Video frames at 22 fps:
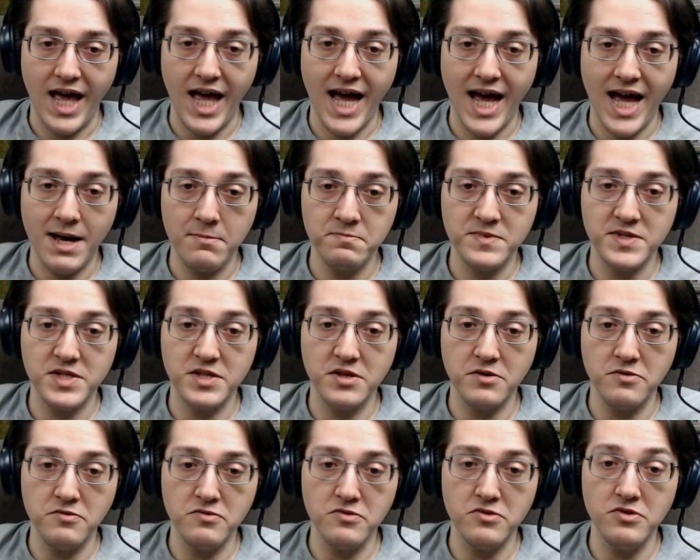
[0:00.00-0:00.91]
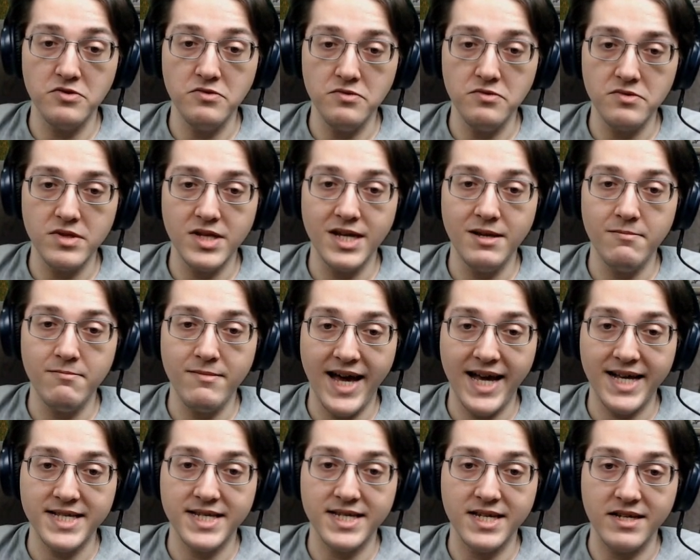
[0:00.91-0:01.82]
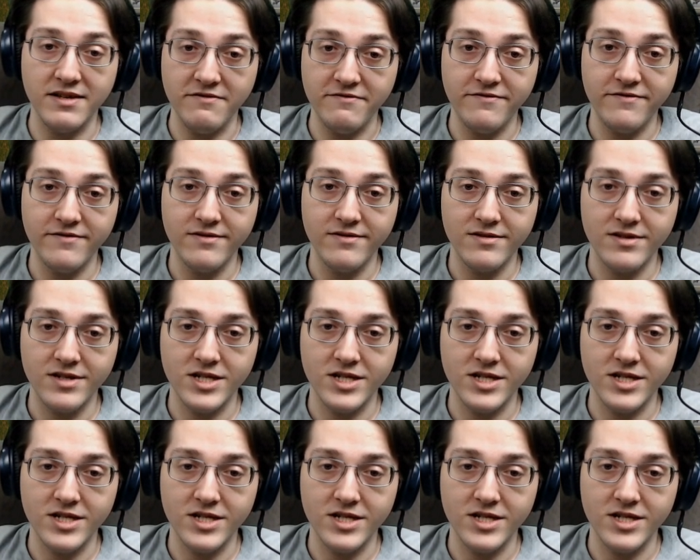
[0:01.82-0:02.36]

Absolutely massive